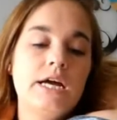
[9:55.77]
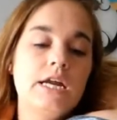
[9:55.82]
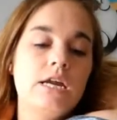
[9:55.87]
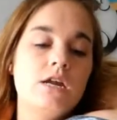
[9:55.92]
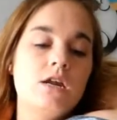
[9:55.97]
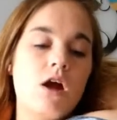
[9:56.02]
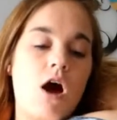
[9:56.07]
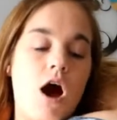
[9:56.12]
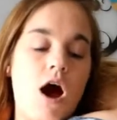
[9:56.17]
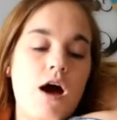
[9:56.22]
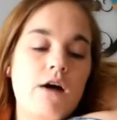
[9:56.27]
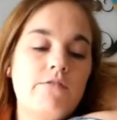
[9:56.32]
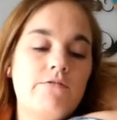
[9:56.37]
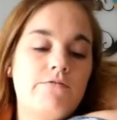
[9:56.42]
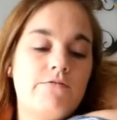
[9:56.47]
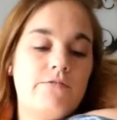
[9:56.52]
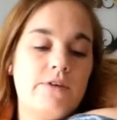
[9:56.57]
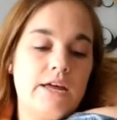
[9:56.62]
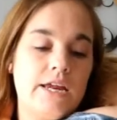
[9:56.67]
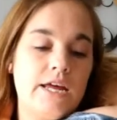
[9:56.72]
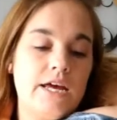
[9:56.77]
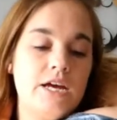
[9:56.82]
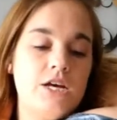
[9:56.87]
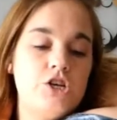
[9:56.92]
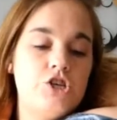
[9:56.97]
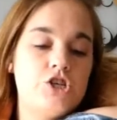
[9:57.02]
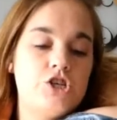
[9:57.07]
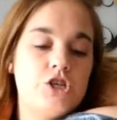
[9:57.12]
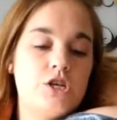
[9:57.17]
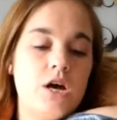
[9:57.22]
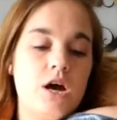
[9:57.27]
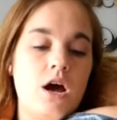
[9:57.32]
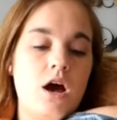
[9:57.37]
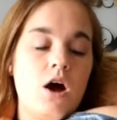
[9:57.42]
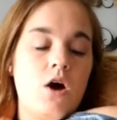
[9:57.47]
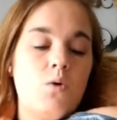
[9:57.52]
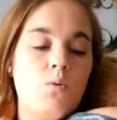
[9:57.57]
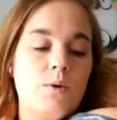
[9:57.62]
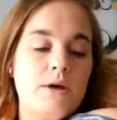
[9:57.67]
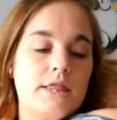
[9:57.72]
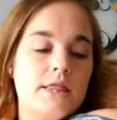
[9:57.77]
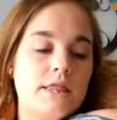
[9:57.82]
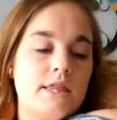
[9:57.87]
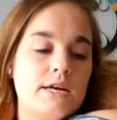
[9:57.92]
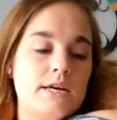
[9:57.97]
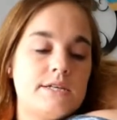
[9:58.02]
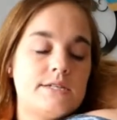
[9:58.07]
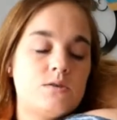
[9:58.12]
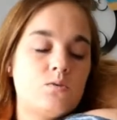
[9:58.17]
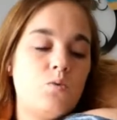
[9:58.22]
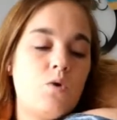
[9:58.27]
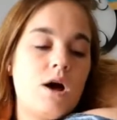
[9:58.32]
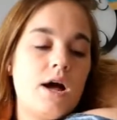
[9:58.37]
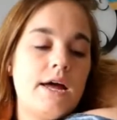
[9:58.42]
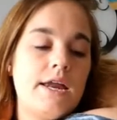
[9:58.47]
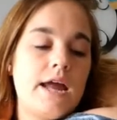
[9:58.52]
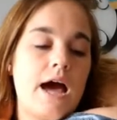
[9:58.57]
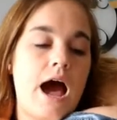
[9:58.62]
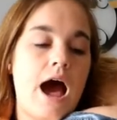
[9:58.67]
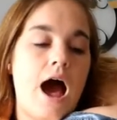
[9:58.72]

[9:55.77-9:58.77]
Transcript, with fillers: not finished with this one.